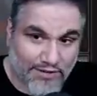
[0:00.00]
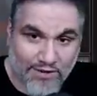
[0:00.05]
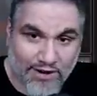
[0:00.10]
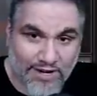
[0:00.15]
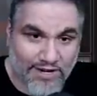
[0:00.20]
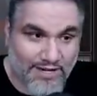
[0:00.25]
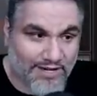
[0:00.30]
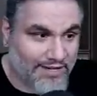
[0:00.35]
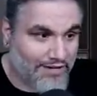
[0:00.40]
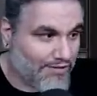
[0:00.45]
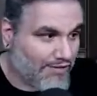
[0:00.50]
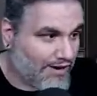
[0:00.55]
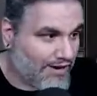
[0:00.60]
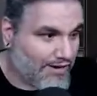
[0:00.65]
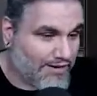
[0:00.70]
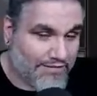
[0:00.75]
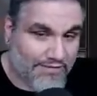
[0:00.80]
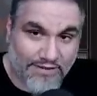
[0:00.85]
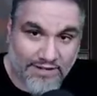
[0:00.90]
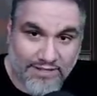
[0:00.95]
a grindy
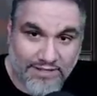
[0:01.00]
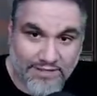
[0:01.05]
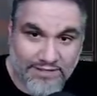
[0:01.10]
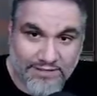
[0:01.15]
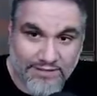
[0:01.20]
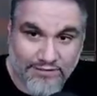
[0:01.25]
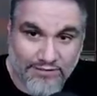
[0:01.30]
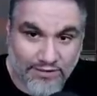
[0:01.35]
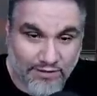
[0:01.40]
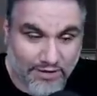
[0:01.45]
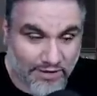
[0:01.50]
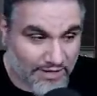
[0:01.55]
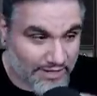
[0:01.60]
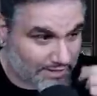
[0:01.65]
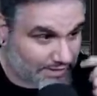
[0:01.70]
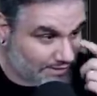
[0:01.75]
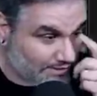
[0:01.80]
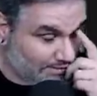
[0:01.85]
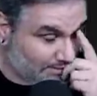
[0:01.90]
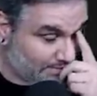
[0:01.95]
grind fest of
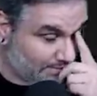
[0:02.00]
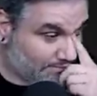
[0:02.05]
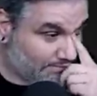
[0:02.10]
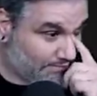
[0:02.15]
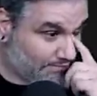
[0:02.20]
grinding.